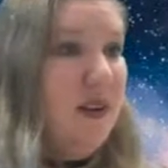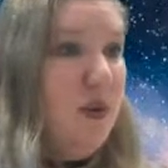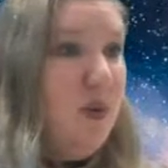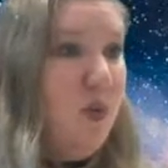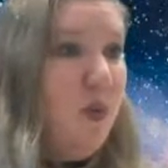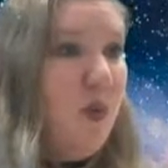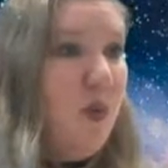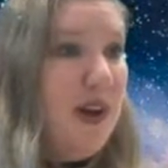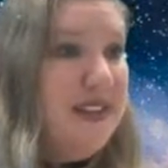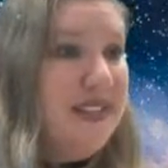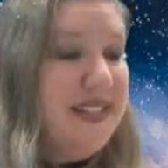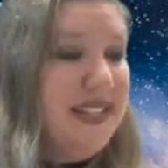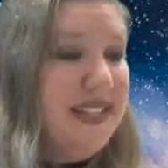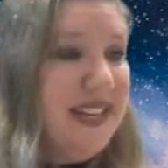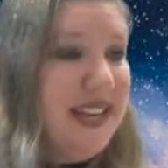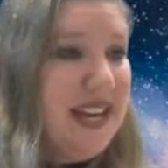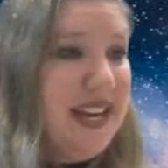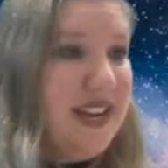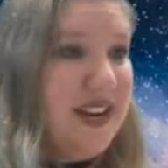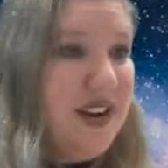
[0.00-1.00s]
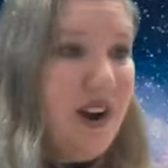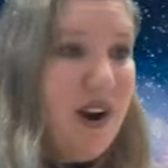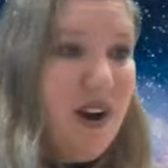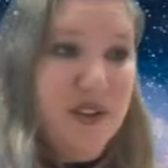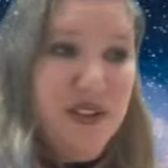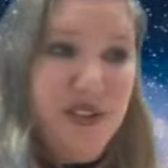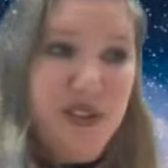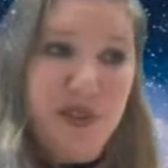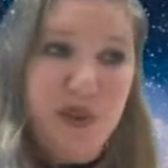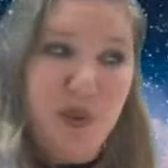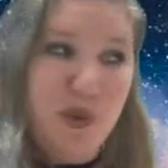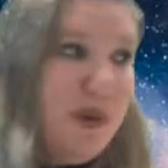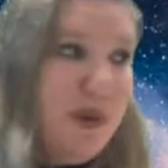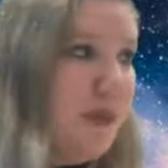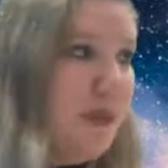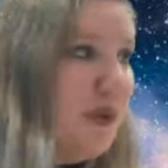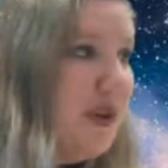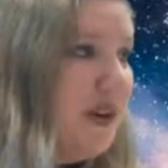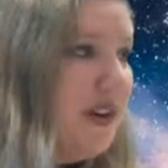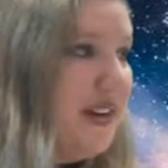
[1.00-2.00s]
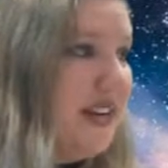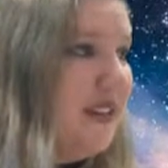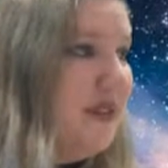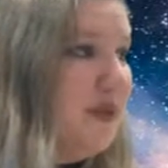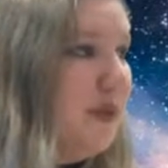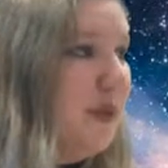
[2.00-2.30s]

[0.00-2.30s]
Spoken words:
Once again, our scoreboard has